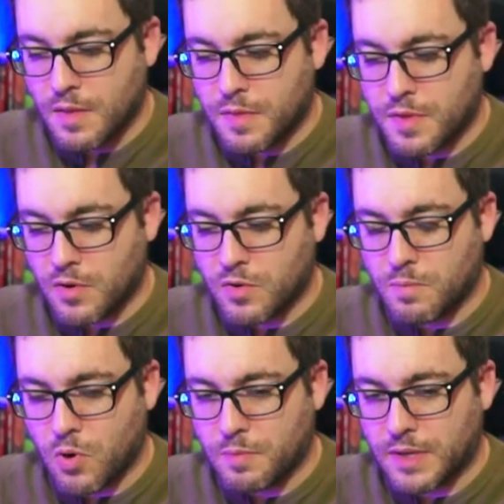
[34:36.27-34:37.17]

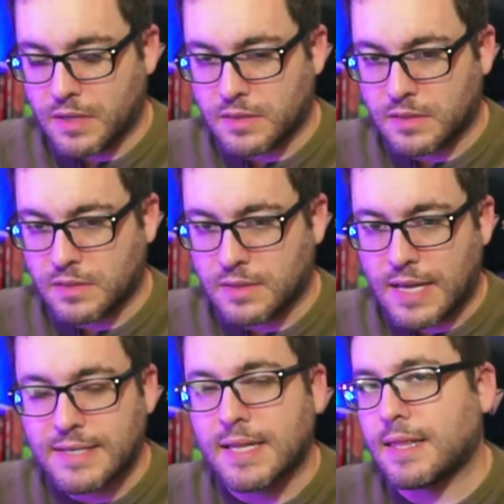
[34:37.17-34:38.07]
Thunderbolt because
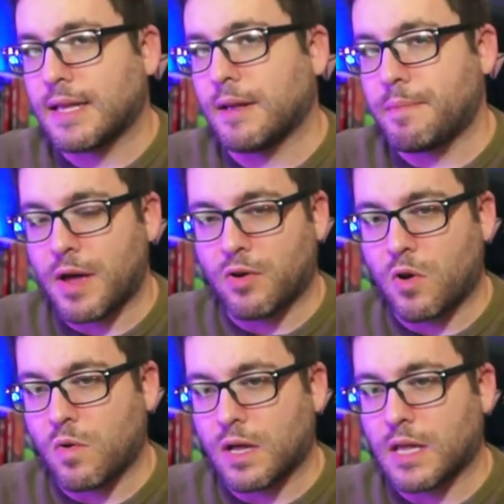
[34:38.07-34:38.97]
that's the thing about
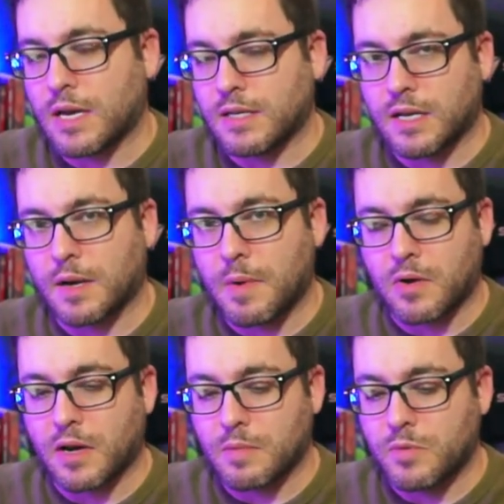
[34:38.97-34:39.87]
going online and talking about
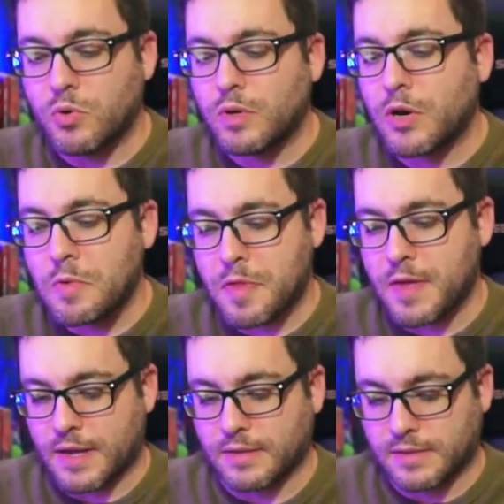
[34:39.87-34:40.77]
Gundam. You'll hear
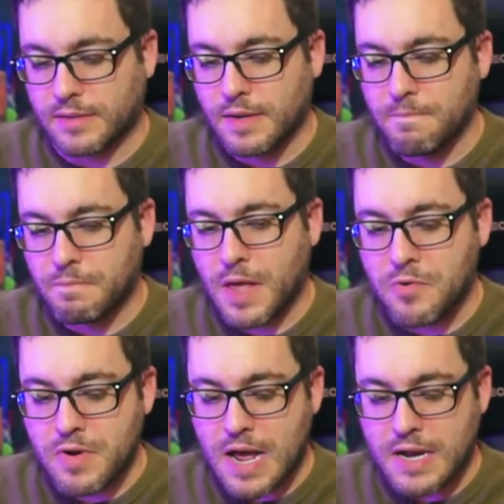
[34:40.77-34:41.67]
things that
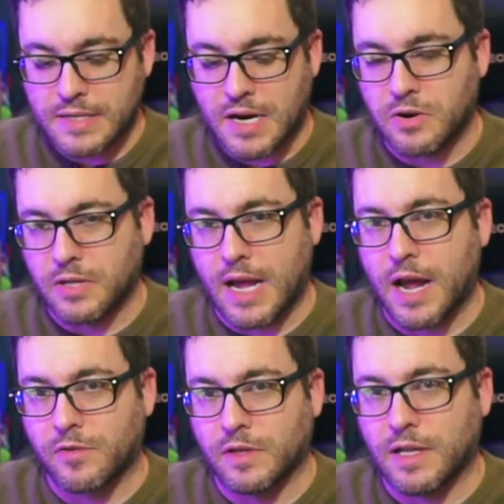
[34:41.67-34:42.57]
are not entirely
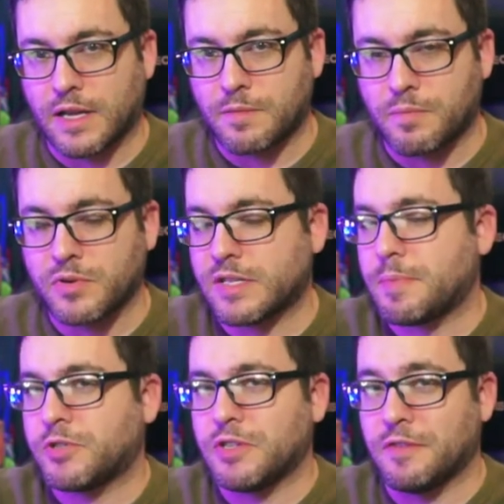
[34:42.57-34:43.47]
accurate, like
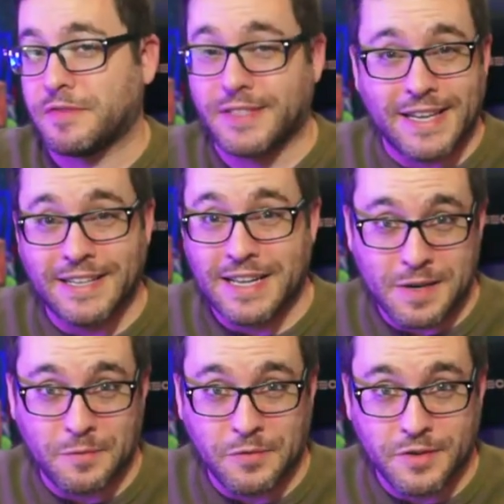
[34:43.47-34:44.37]
perception of Zeta
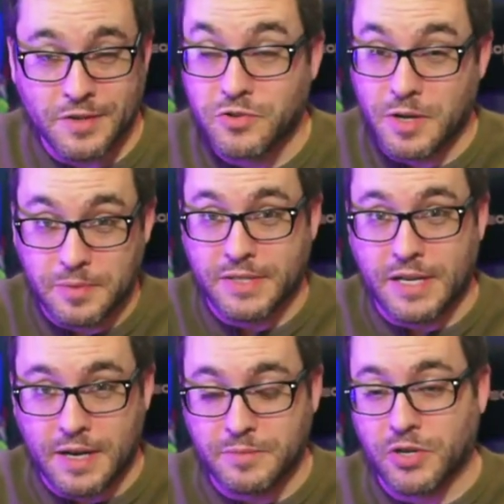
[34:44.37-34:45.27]
Gundam for or Double
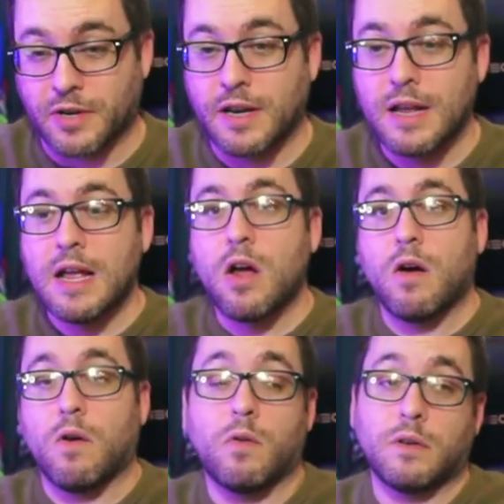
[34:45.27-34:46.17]
Zeta. I'm sorry,
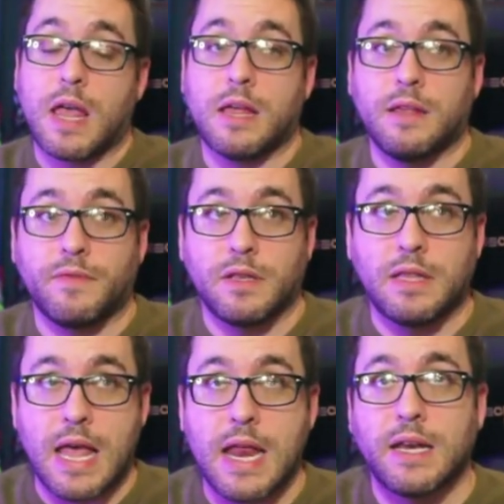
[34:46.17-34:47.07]
or yeah, even
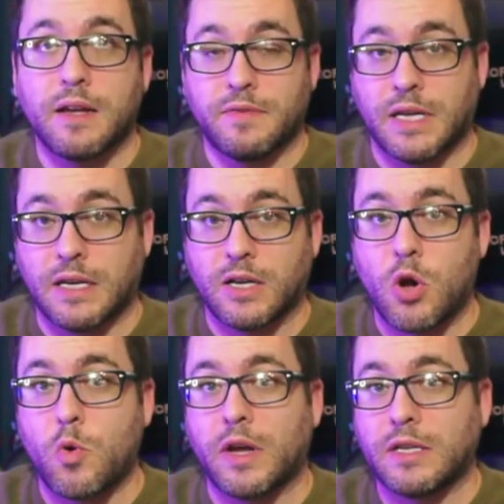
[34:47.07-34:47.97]
the ending of Zeta
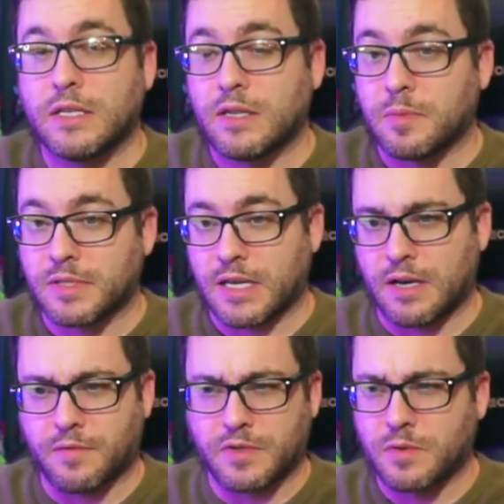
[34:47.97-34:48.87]
going into Double
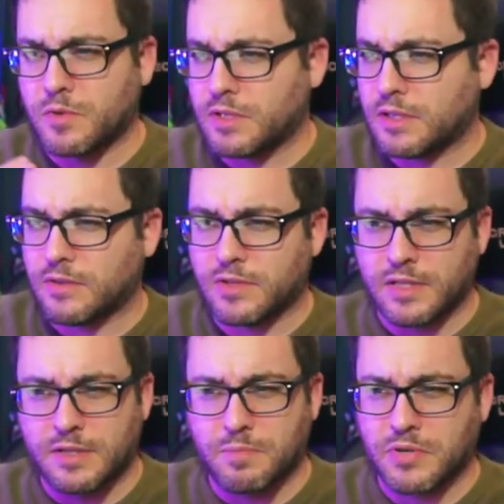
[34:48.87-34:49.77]
Zeta. For some reason, there's
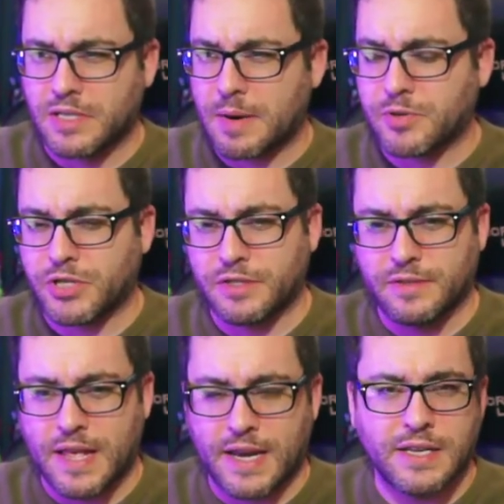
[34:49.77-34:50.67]
this perception
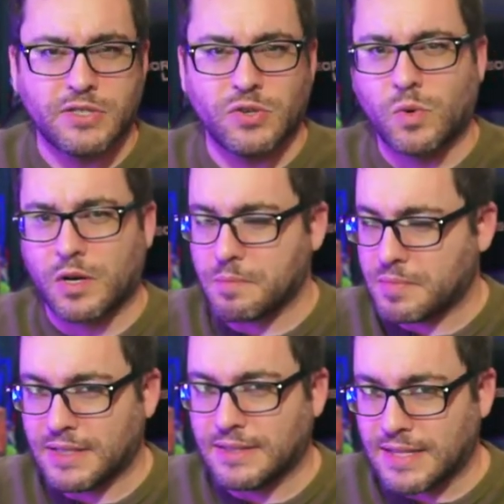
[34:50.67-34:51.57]
that it doesn't work,
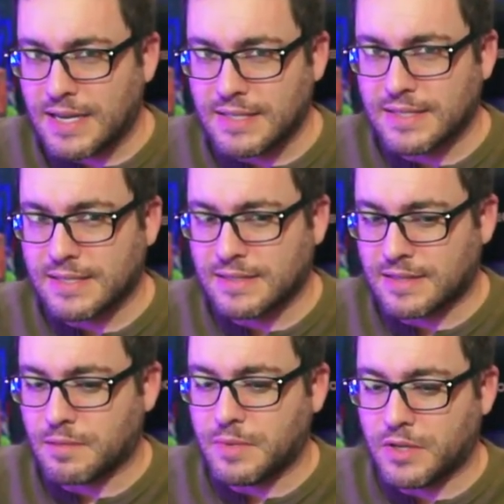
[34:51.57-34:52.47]
but it does.
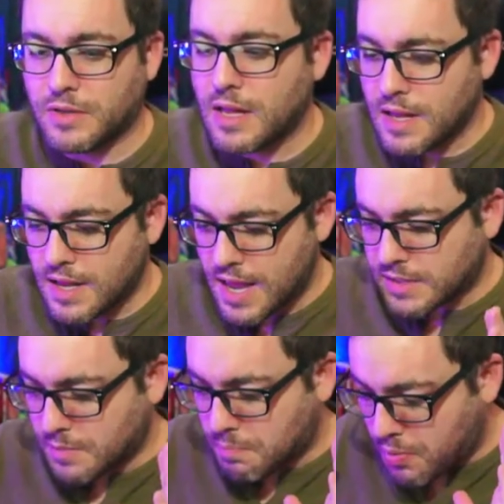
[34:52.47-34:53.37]
And Kamille
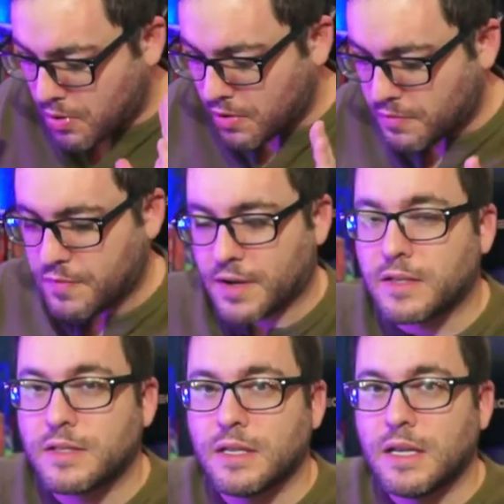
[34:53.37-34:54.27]
has a
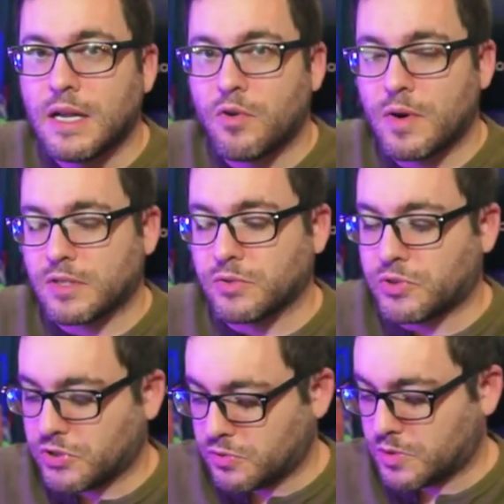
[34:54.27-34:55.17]
perfect
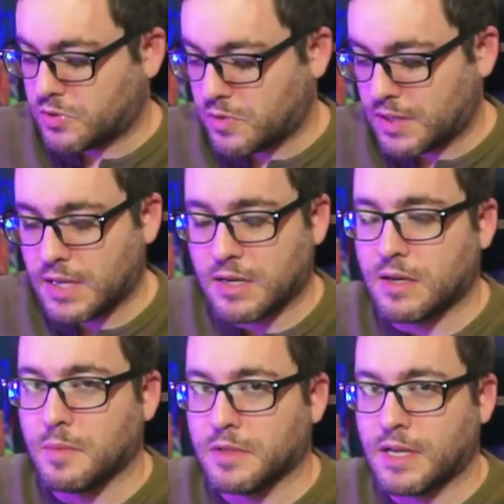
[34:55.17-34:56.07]
resolution to a story at the end of
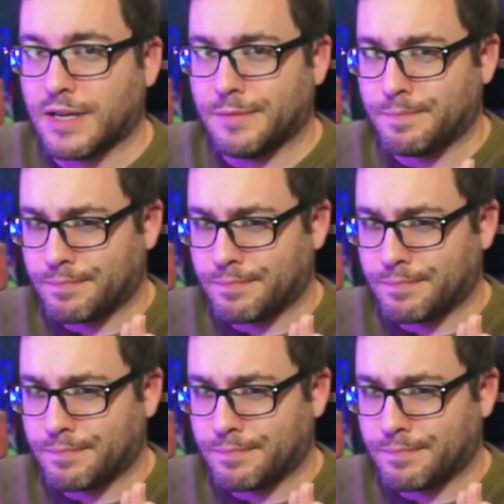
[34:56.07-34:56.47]
Double Zeta.